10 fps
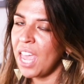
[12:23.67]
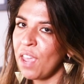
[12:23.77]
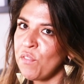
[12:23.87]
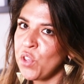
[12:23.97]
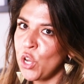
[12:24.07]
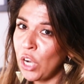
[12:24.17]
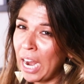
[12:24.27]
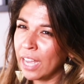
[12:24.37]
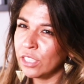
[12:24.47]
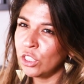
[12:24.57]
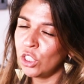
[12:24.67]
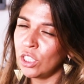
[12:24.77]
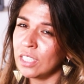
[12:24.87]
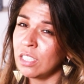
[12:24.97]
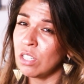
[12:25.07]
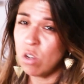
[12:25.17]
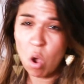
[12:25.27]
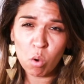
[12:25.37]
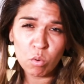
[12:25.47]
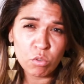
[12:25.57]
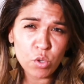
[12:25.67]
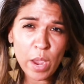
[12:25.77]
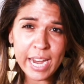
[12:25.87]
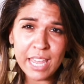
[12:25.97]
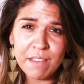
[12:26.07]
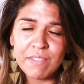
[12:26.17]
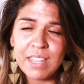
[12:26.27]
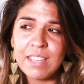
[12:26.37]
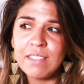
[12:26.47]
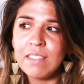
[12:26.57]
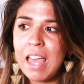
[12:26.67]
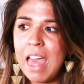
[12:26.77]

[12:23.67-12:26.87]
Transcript: If your answer is no to any of these,